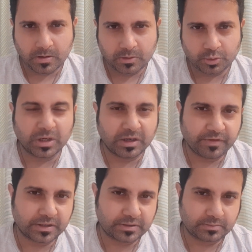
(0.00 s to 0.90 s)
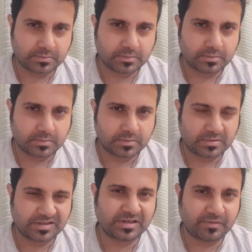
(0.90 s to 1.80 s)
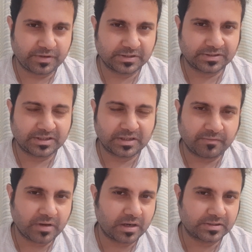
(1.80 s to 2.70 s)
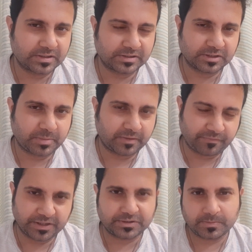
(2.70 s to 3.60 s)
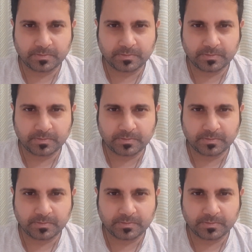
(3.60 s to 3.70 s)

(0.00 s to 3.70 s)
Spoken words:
to alleviate the sufferings that the Afghan citizens might face.